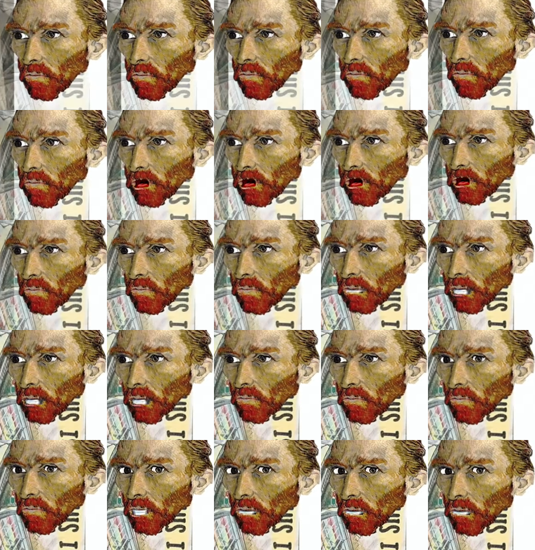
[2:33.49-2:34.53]
there are many
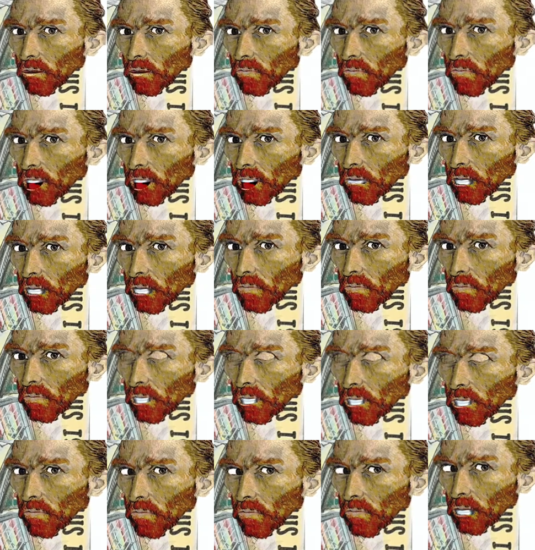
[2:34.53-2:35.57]
artists who probably have had the
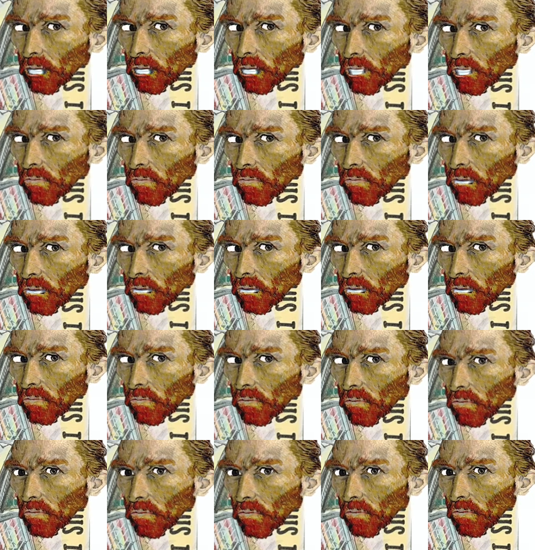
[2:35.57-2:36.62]
same concerns as
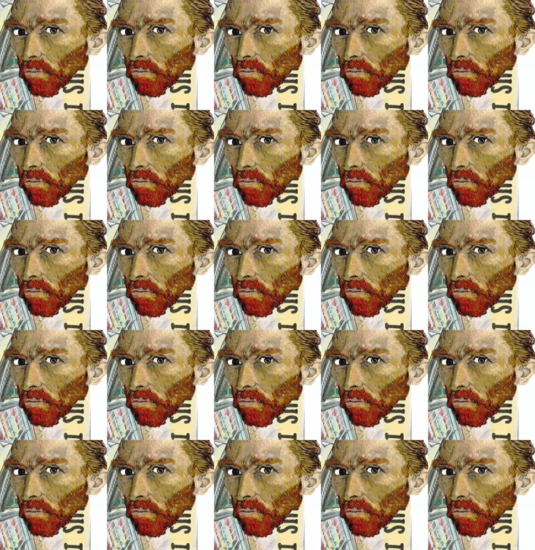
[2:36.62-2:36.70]
you